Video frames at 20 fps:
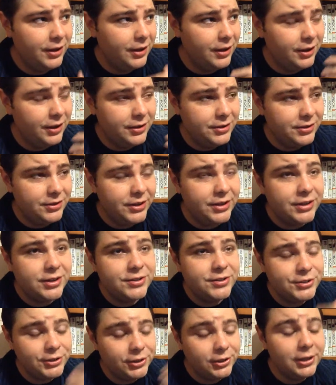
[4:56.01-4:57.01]
uh,
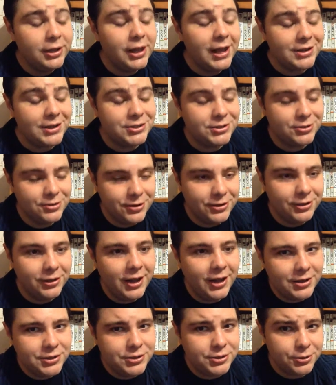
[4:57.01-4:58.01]
is lesser
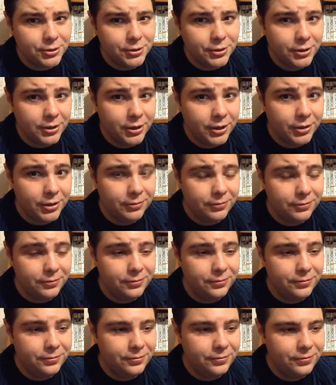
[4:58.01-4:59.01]
and lesser of
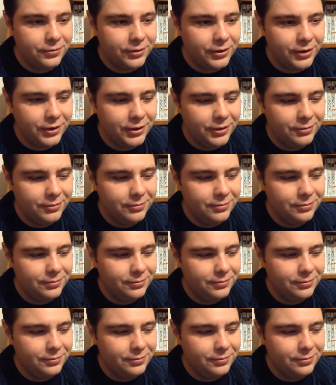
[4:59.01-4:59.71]
uh,